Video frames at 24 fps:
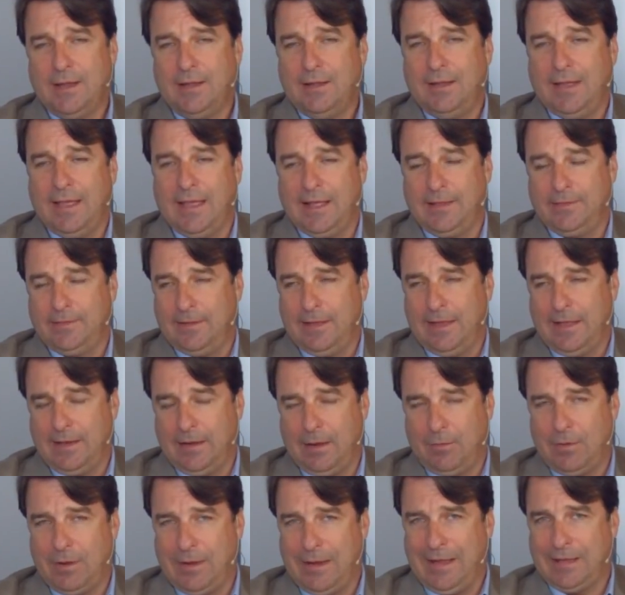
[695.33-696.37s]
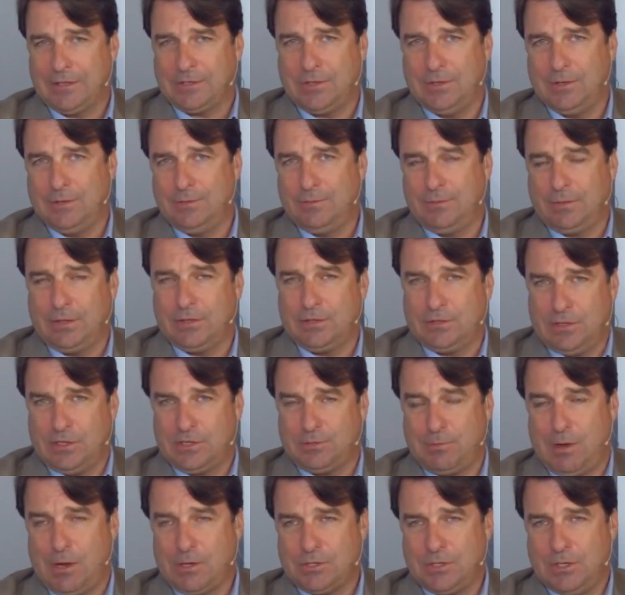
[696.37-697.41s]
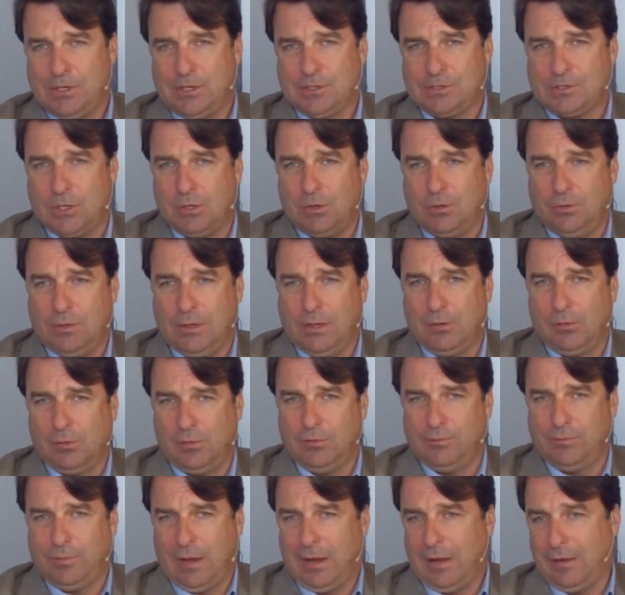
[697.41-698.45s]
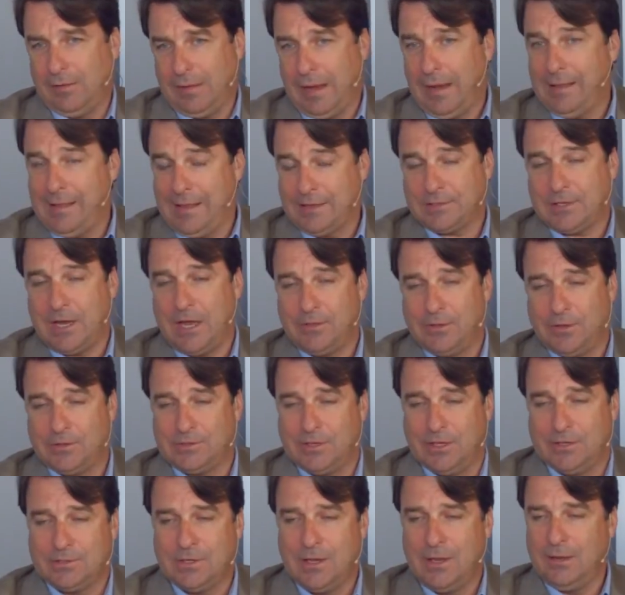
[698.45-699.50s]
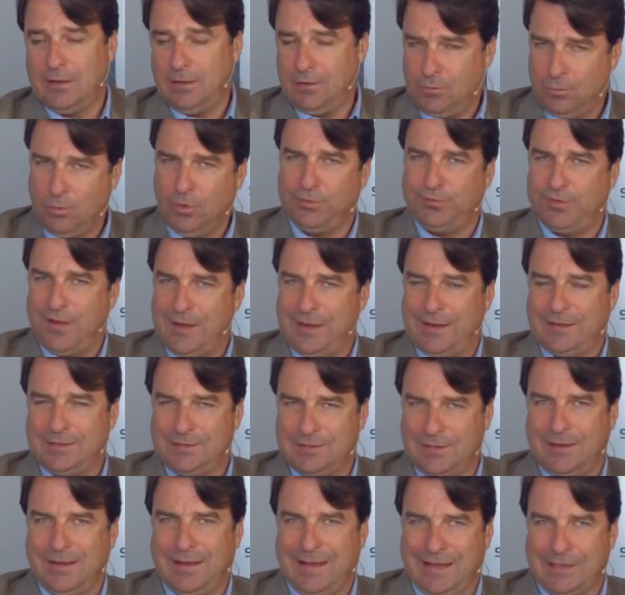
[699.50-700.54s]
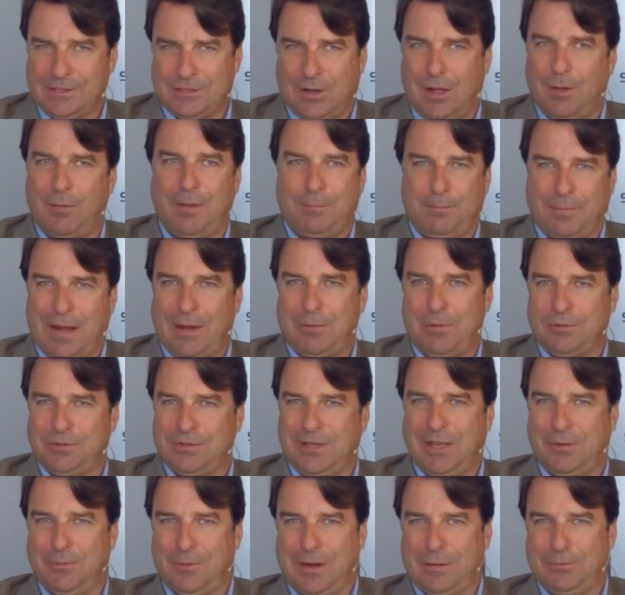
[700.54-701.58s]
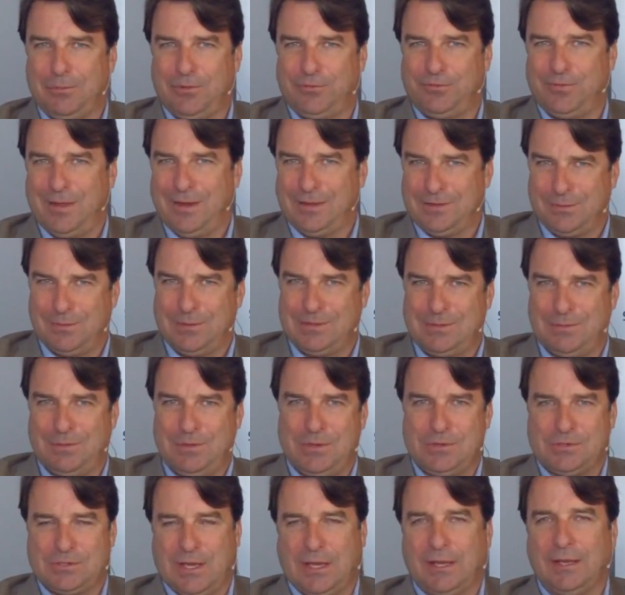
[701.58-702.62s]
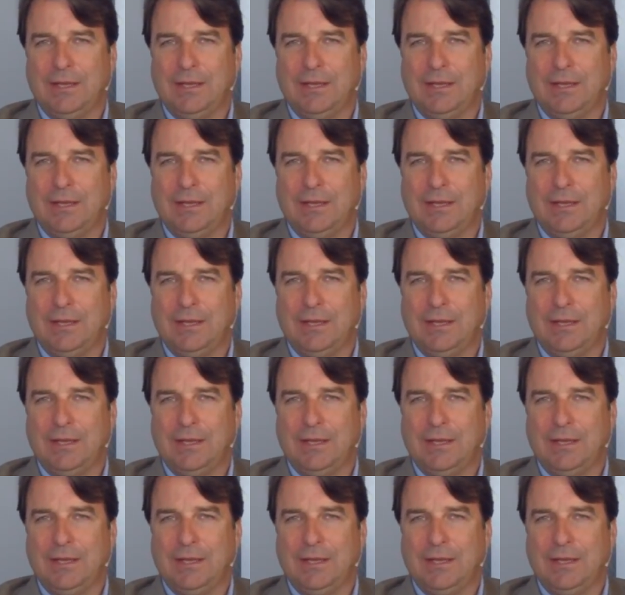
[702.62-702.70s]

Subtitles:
And I want to ask you this question. And so, you know, I'll ask others is, we're finding an answer, but I won't tell you what we're finding. I just want to see what you say.